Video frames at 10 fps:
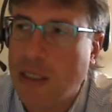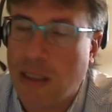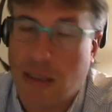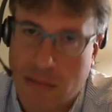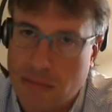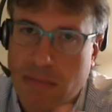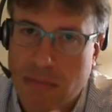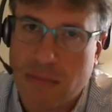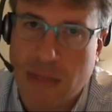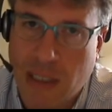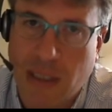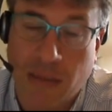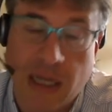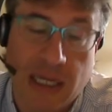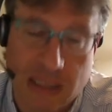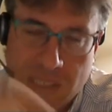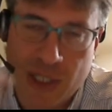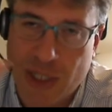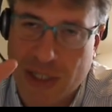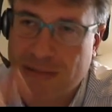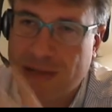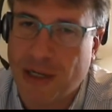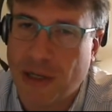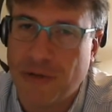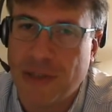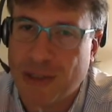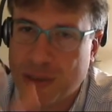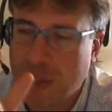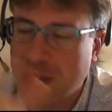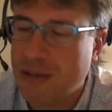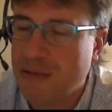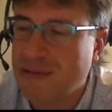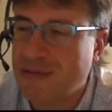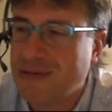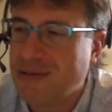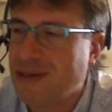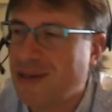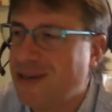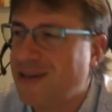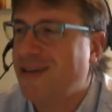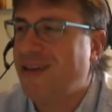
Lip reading: Uh, in my case, teaching, not 100 years, but a